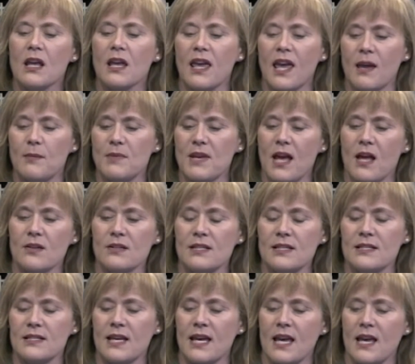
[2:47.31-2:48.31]
came down
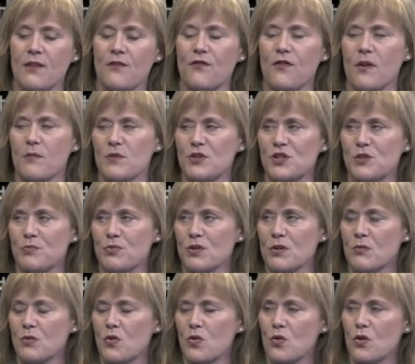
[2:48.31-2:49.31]
today from the
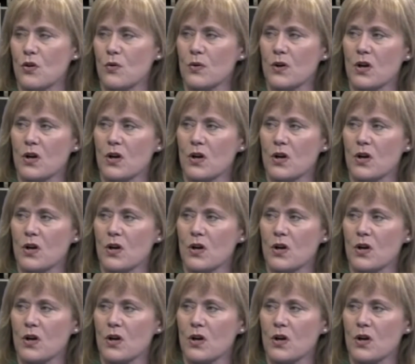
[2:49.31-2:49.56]
Supreme Court